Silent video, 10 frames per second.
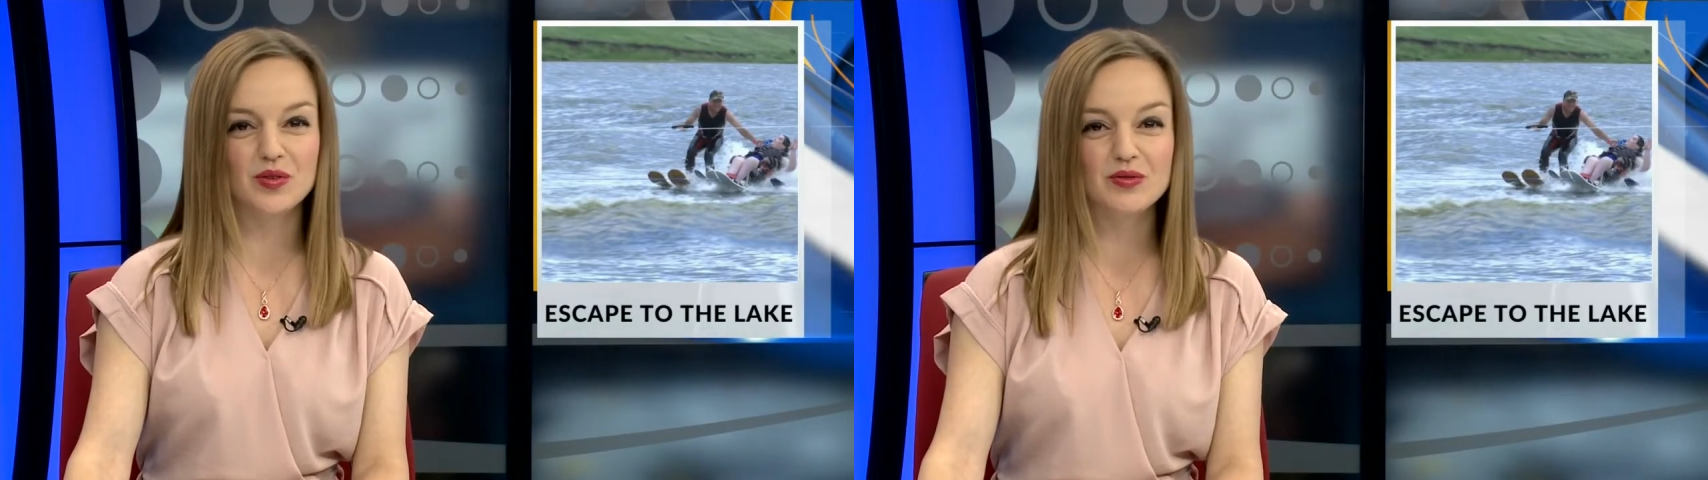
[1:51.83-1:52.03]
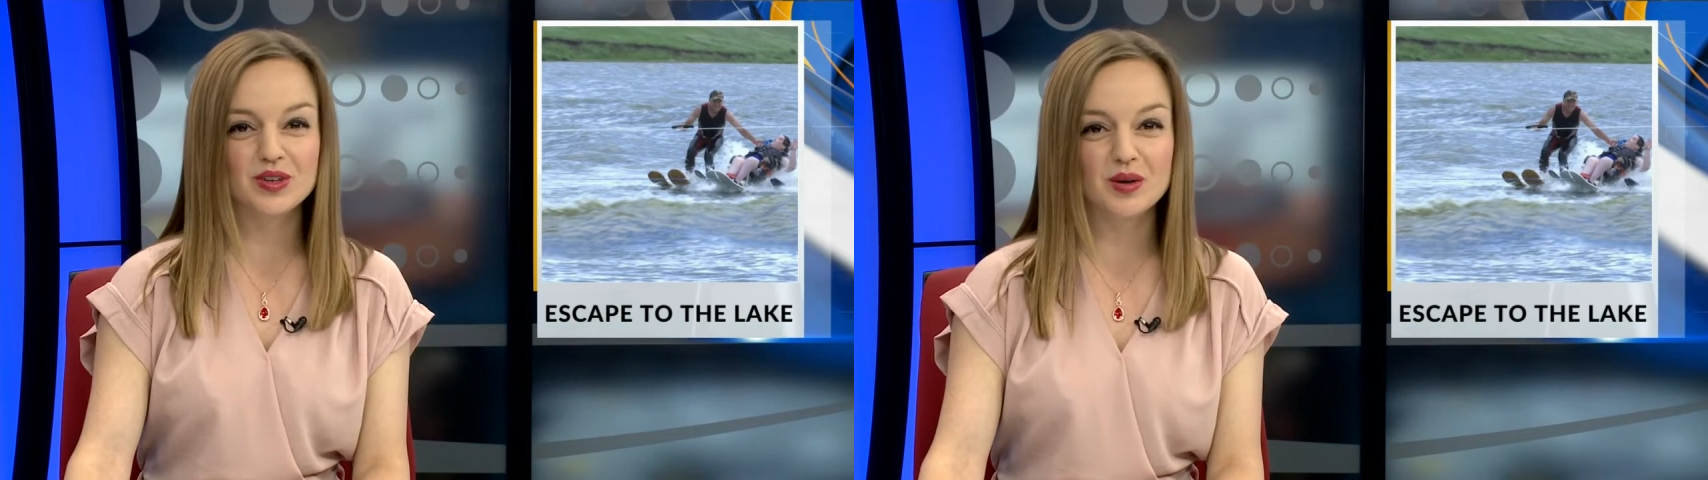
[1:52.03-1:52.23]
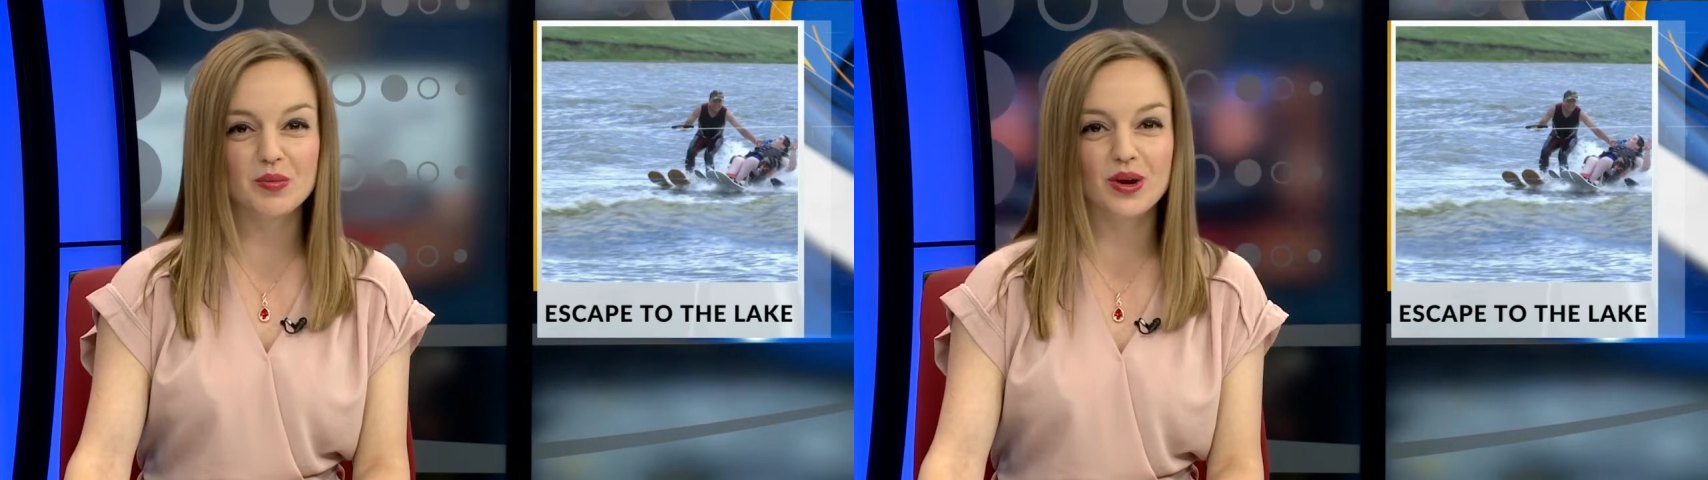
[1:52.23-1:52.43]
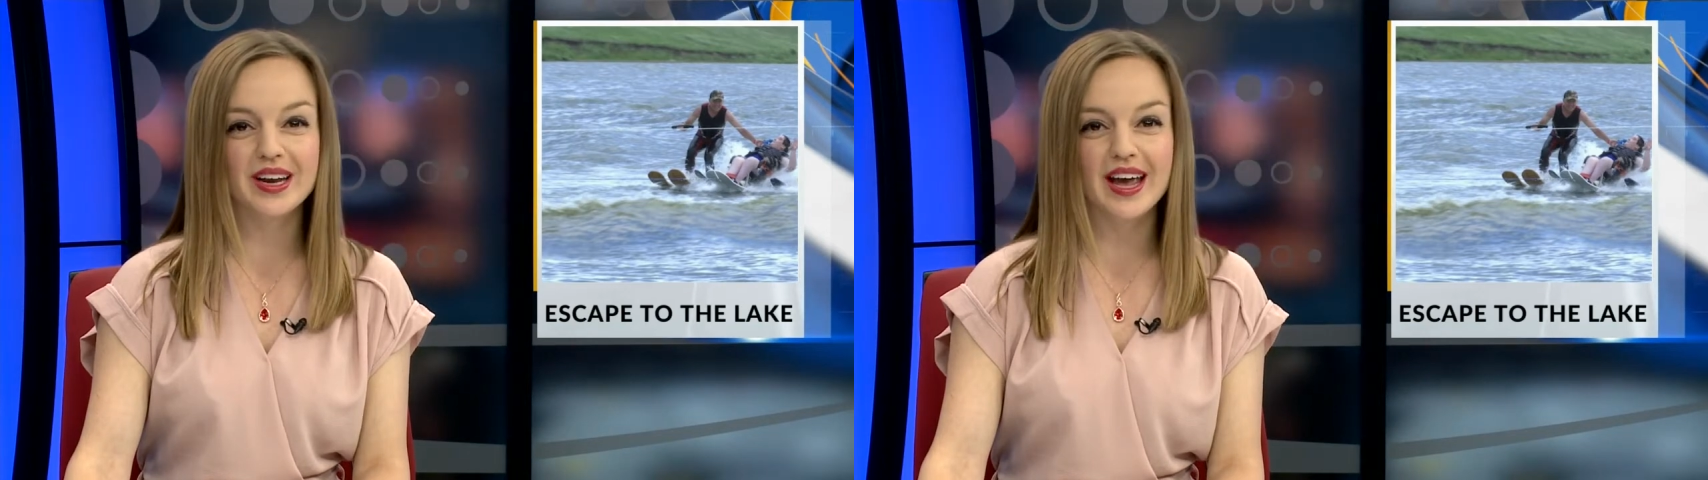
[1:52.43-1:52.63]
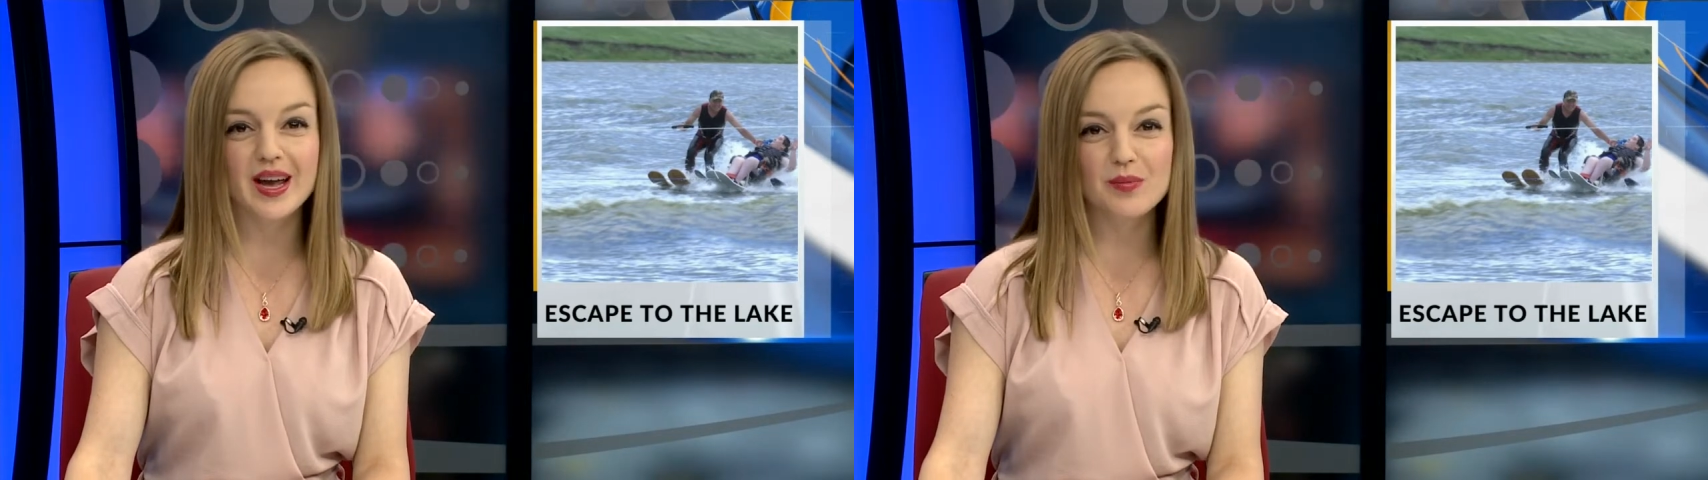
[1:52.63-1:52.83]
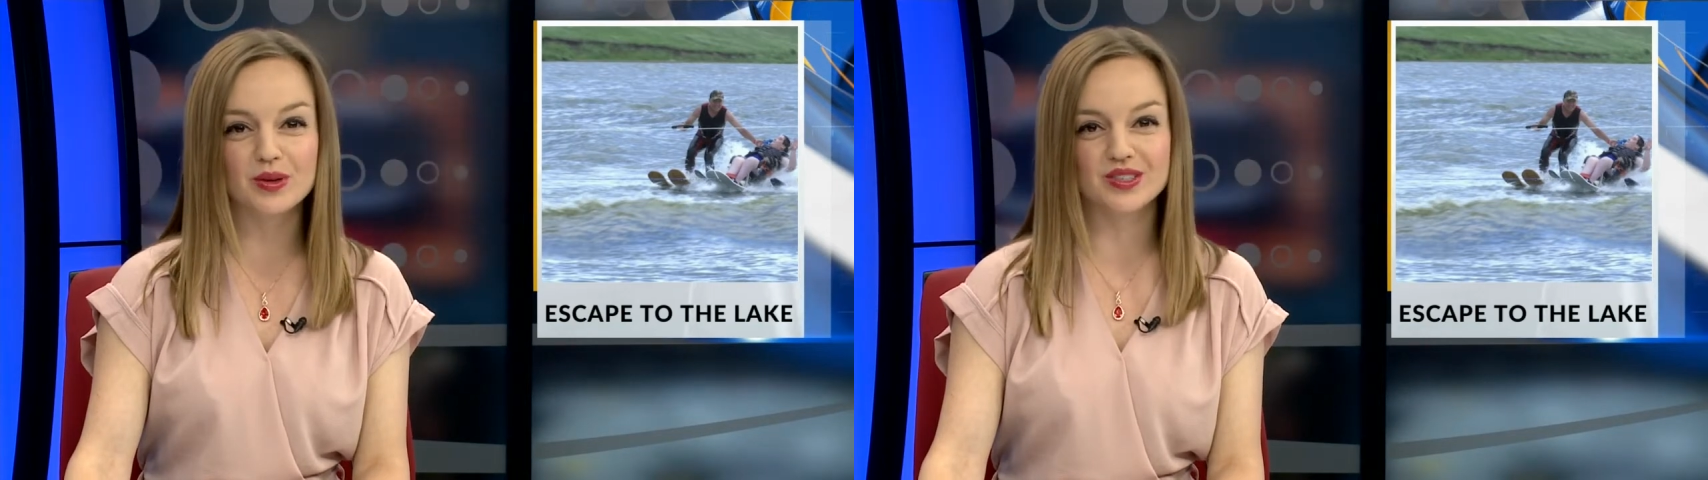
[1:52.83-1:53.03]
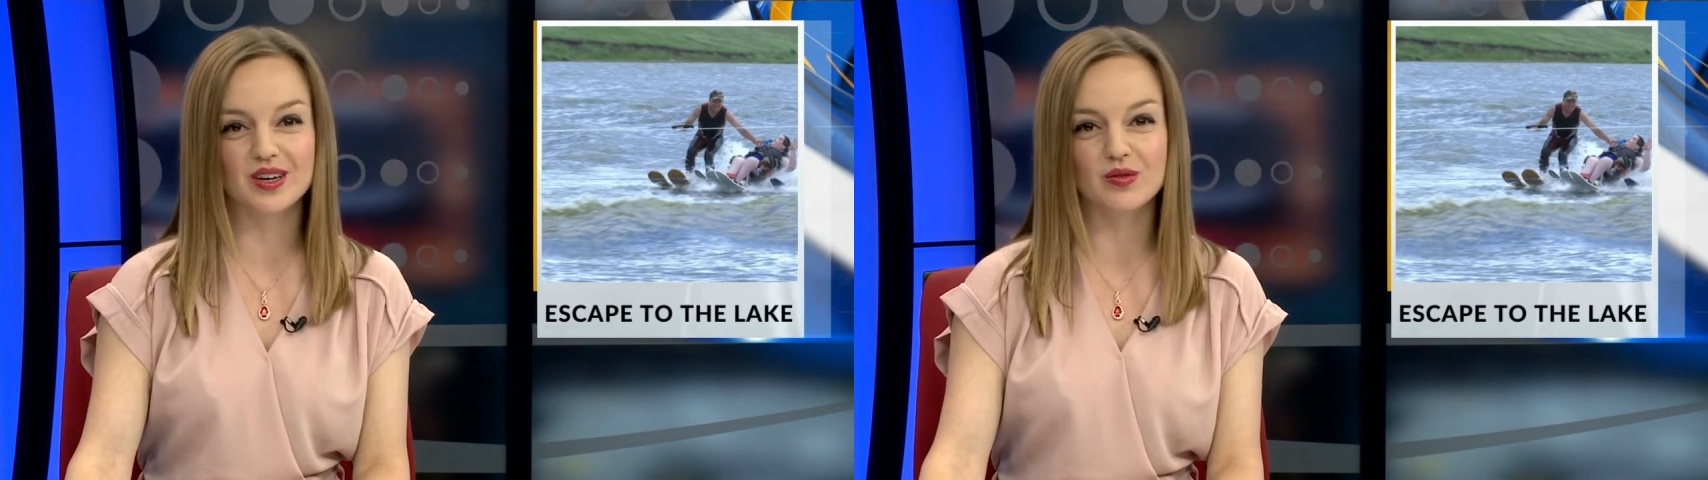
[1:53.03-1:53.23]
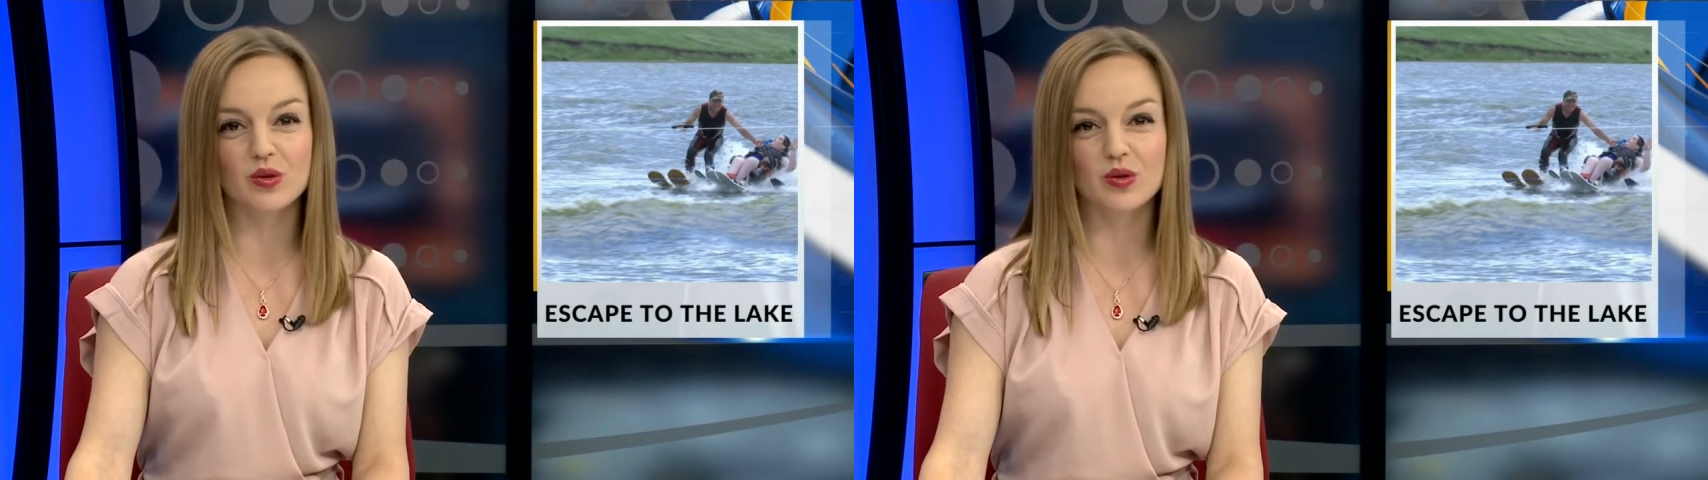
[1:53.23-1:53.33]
15.8%